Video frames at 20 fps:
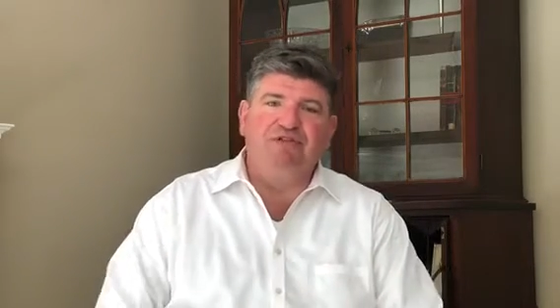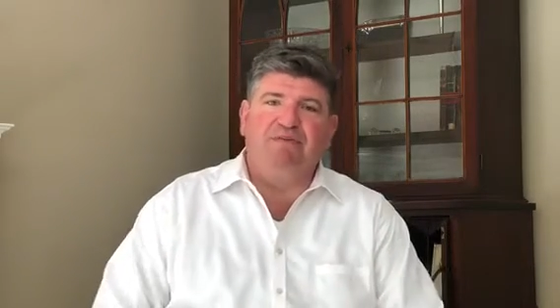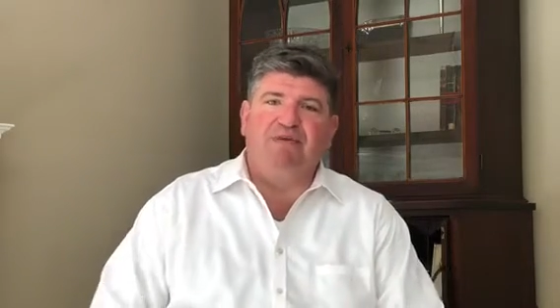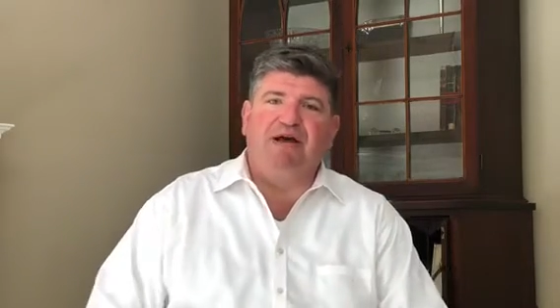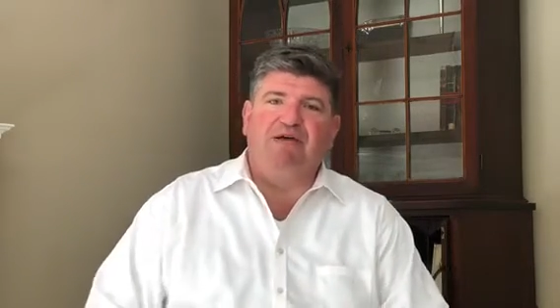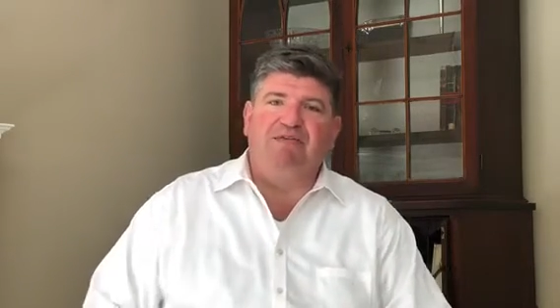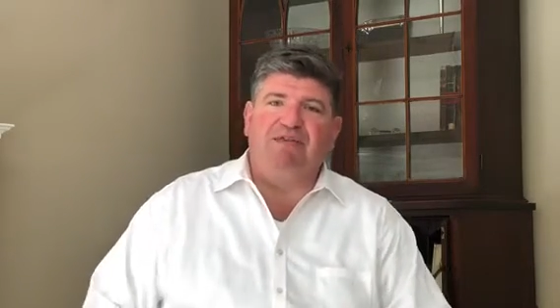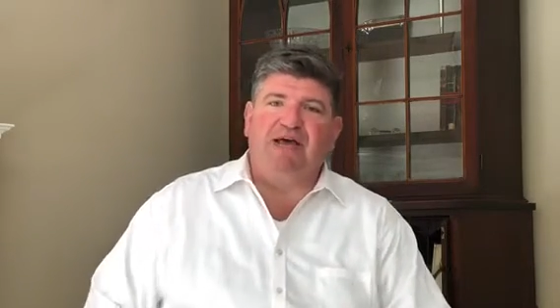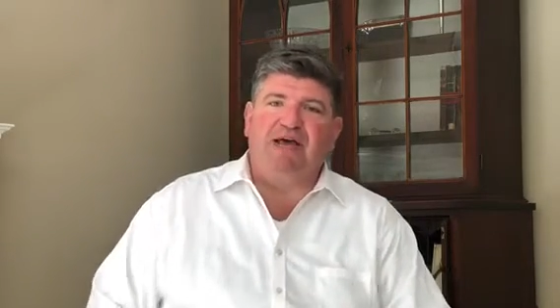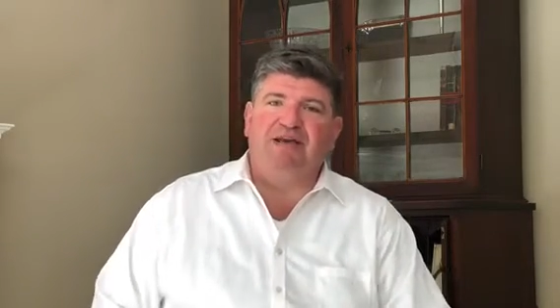
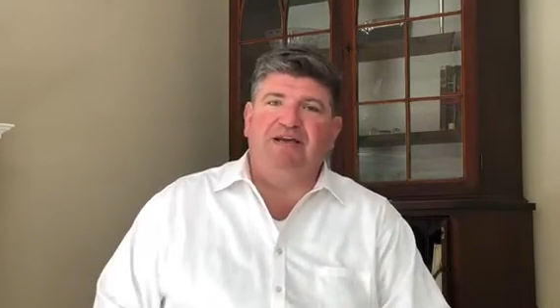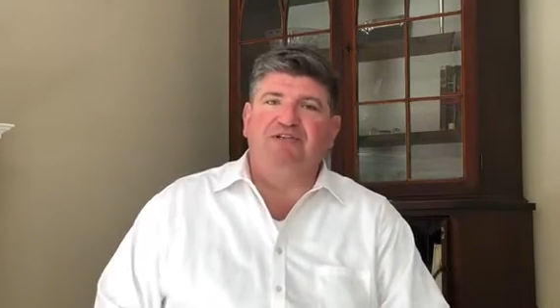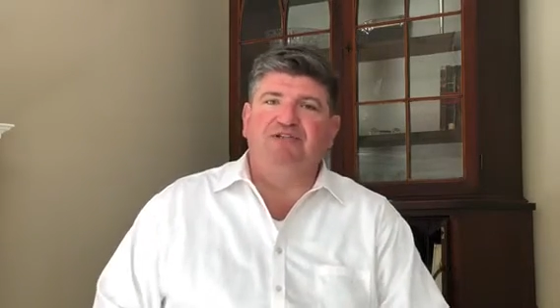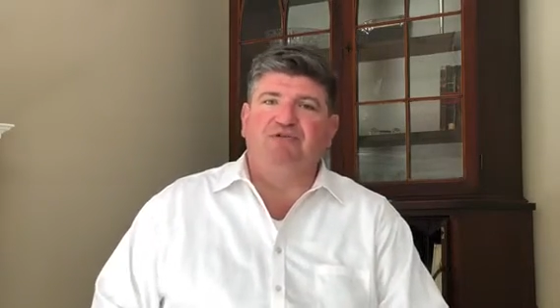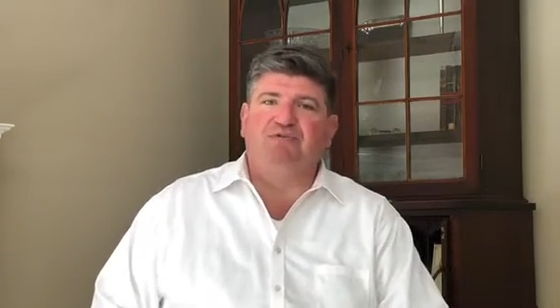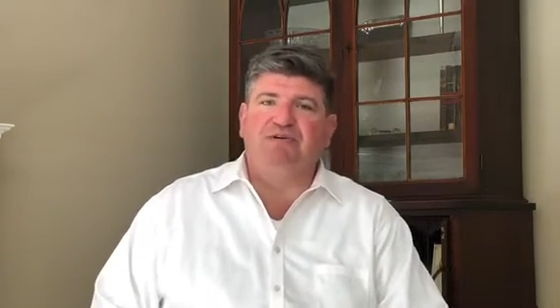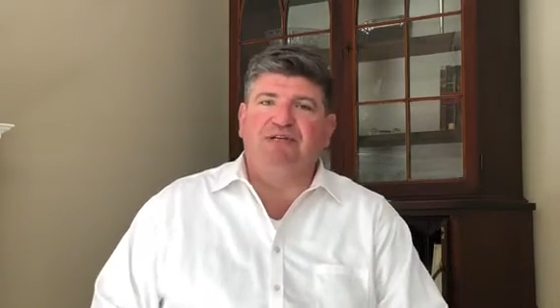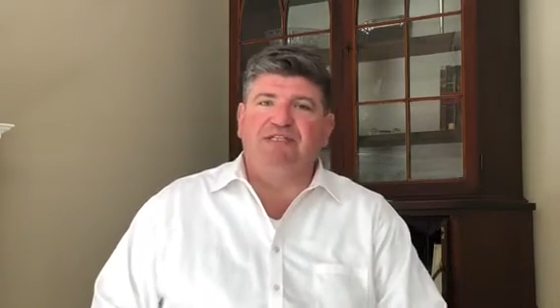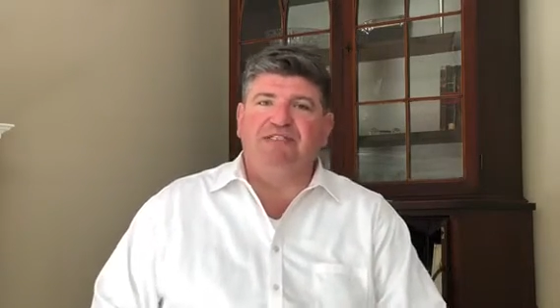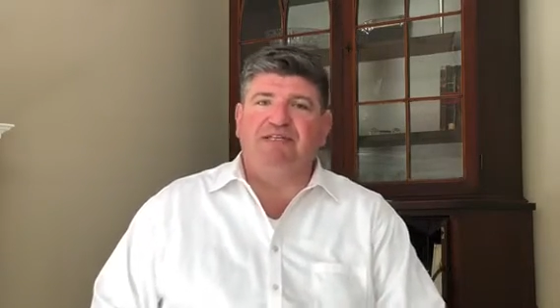about that in
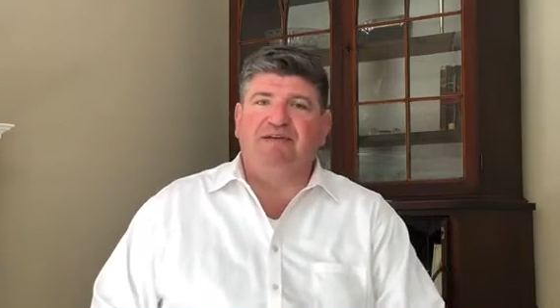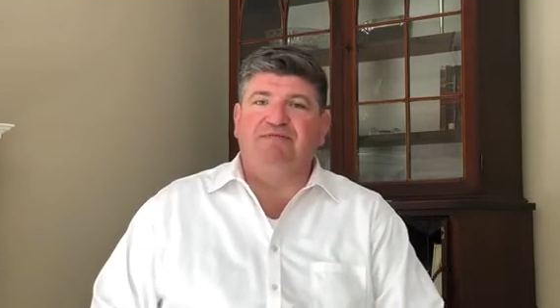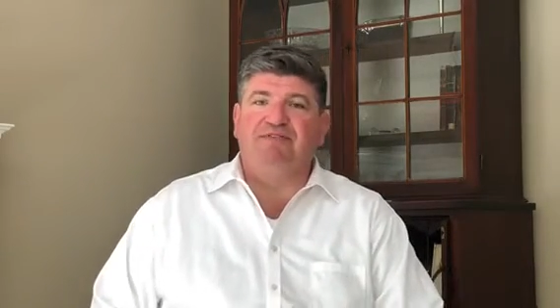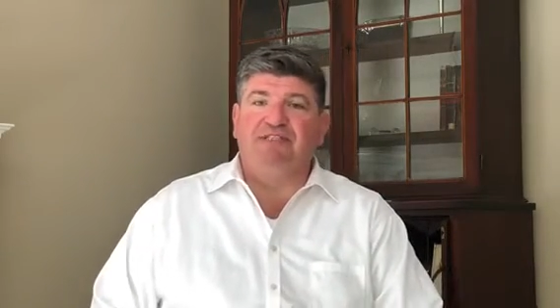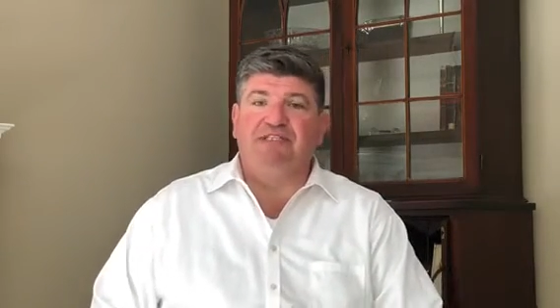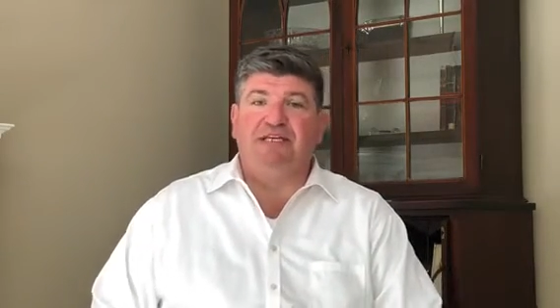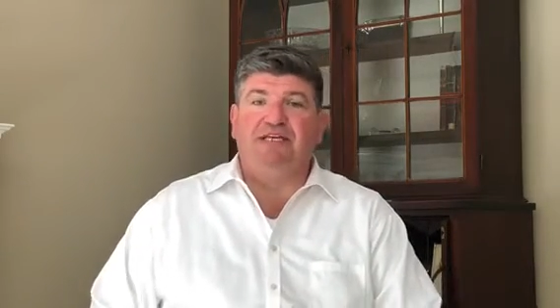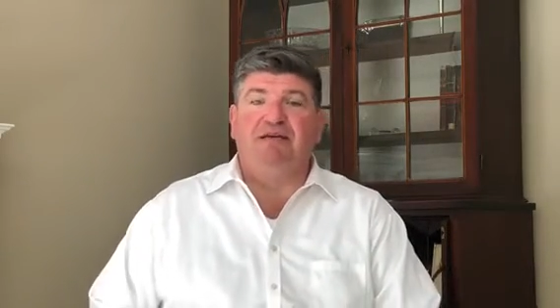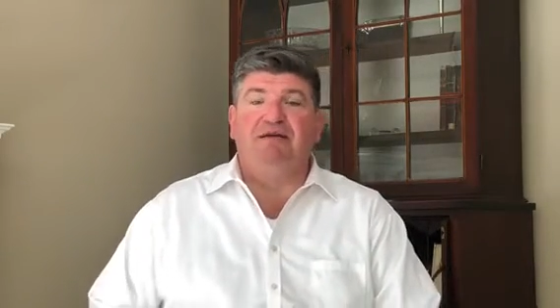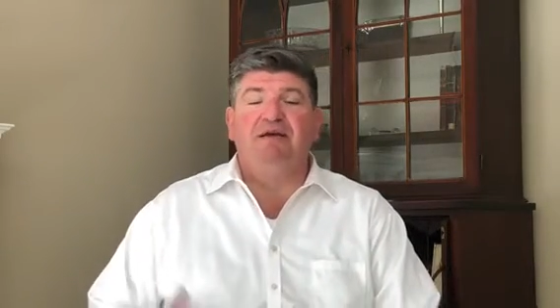
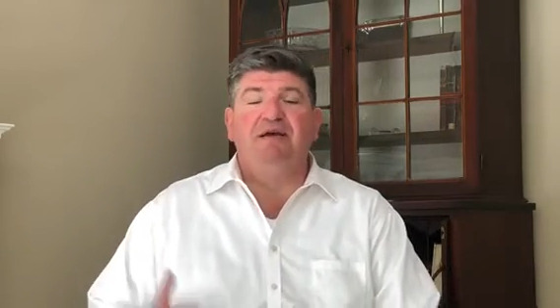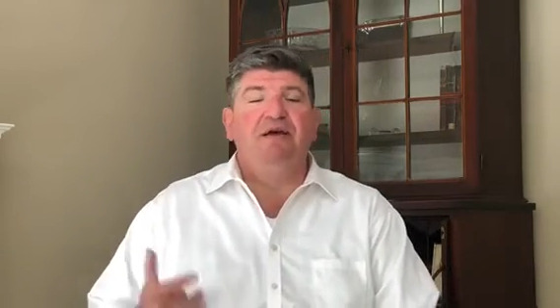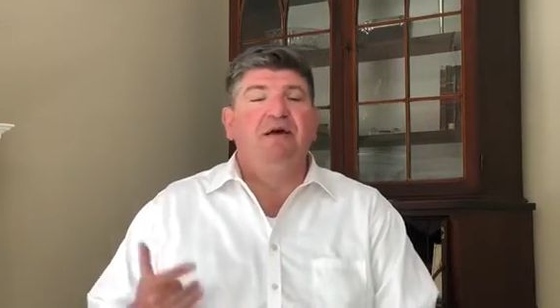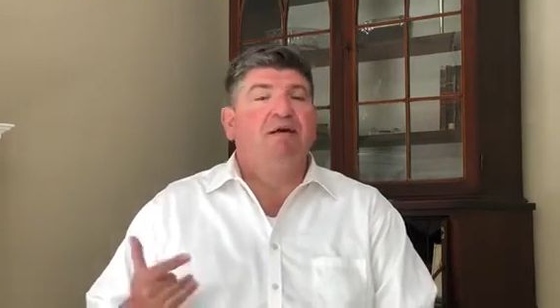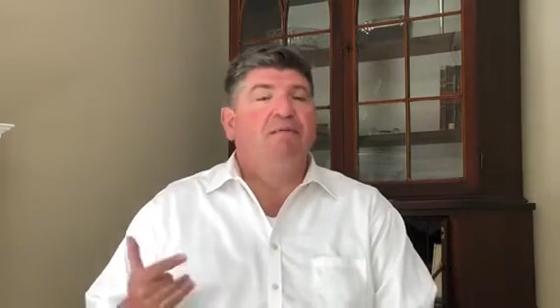2017.